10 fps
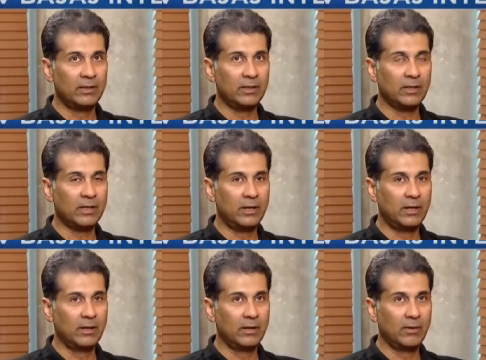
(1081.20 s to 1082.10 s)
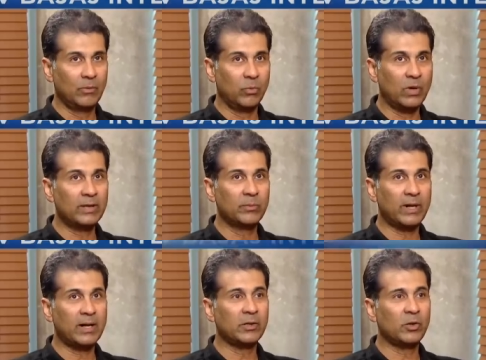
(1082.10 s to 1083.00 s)
the one
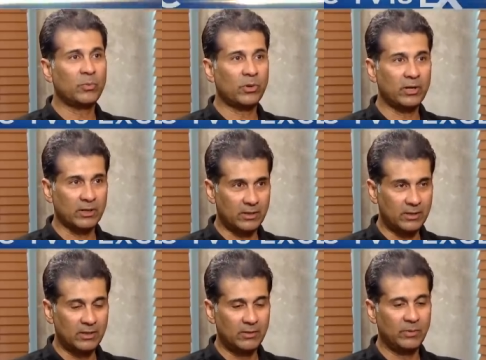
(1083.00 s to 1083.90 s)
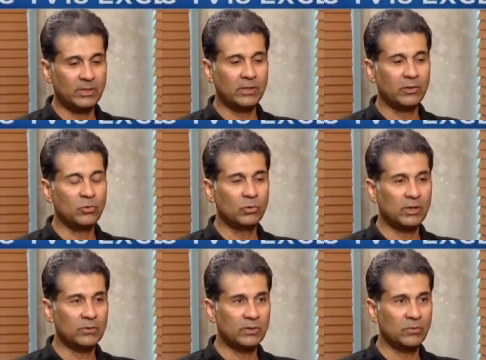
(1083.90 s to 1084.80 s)
brand or product mm. which in
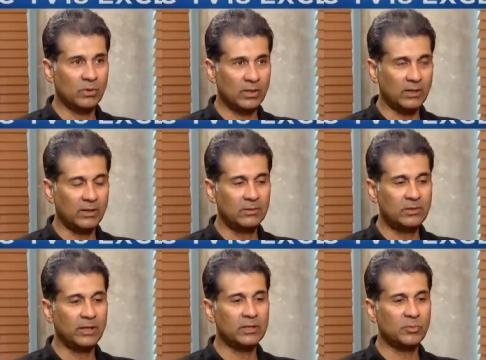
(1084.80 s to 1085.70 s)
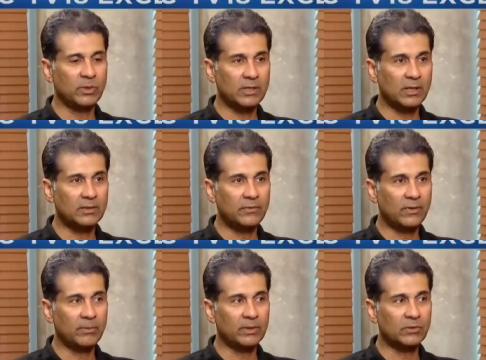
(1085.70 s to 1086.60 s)
2001 changed Bajaj
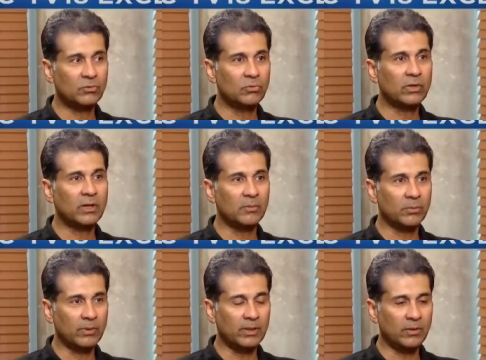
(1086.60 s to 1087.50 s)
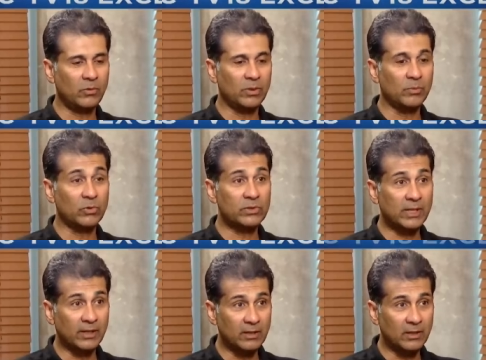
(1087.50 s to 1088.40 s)
from a scooter company to a
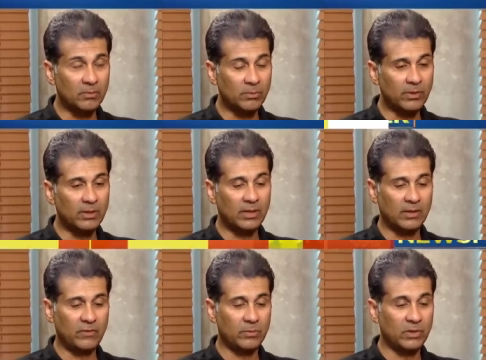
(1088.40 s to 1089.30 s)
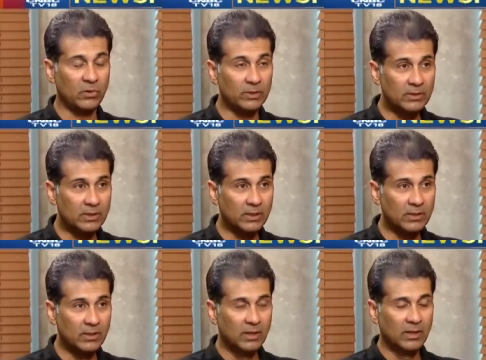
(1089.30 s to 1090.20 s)
motorcycle company and from a
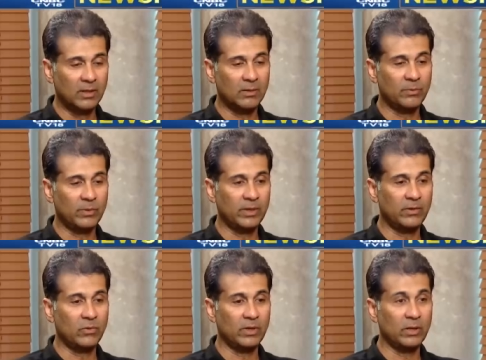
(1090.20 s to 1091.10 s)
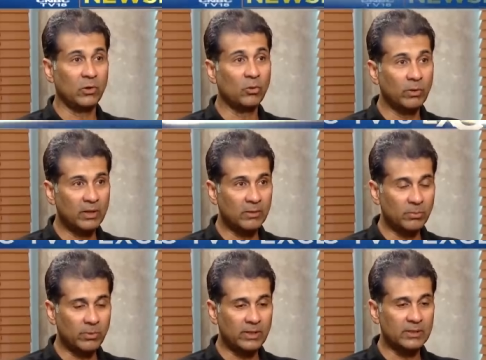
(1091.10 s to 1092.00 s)
domestic company to a global
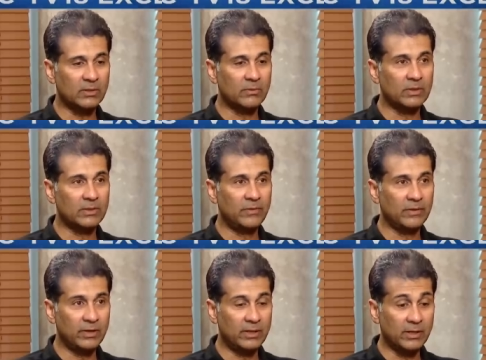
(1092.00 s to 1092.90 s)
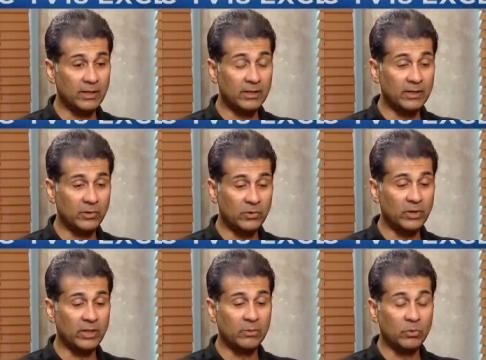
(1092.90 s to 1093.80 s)
company as the world's favorite Indian and
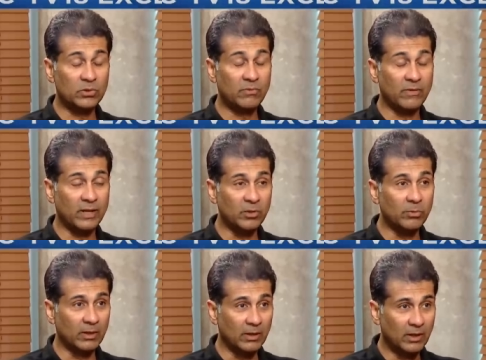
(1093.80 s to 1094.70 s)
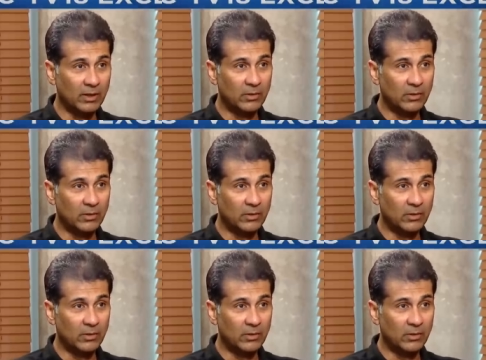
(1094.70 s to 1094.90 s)
today the most valuable